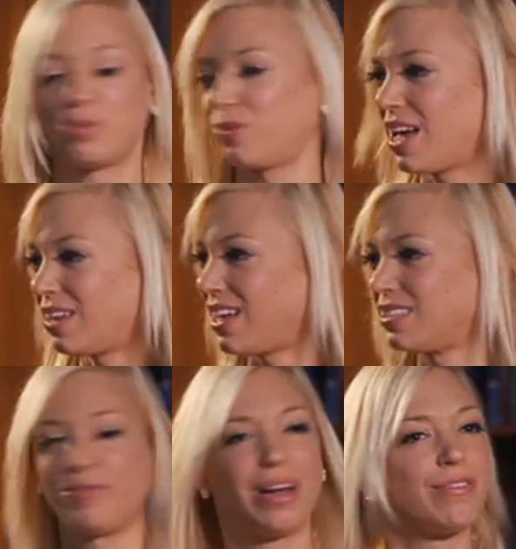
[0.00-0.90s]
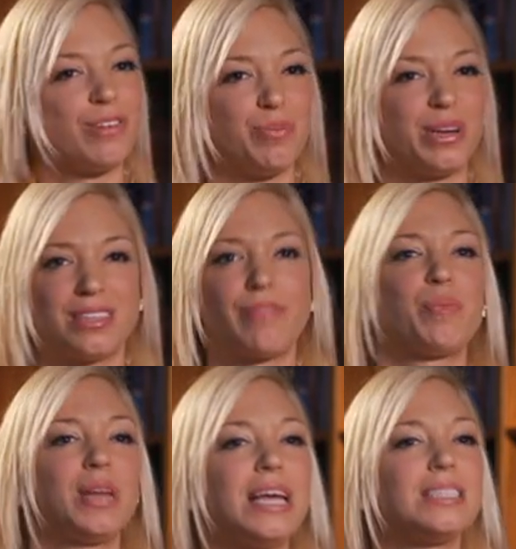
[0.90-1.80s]
well, that's irrelevant because
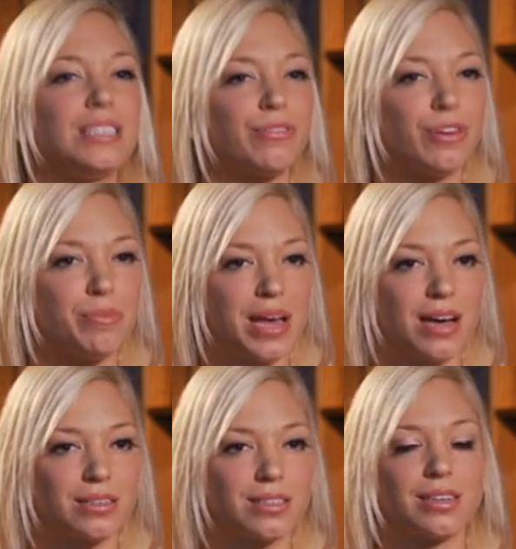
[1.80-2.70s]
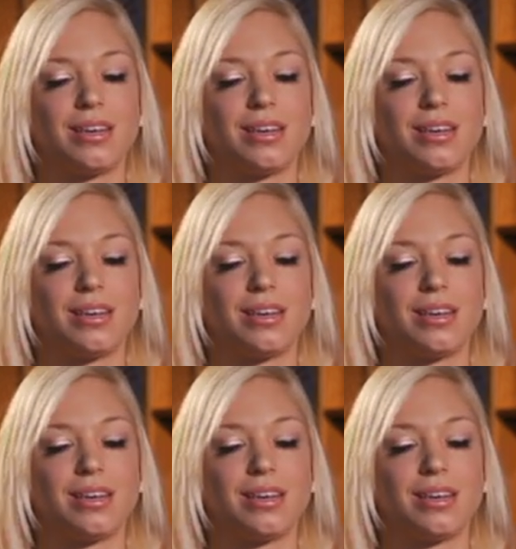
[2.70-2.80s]
everybody eats a different amount.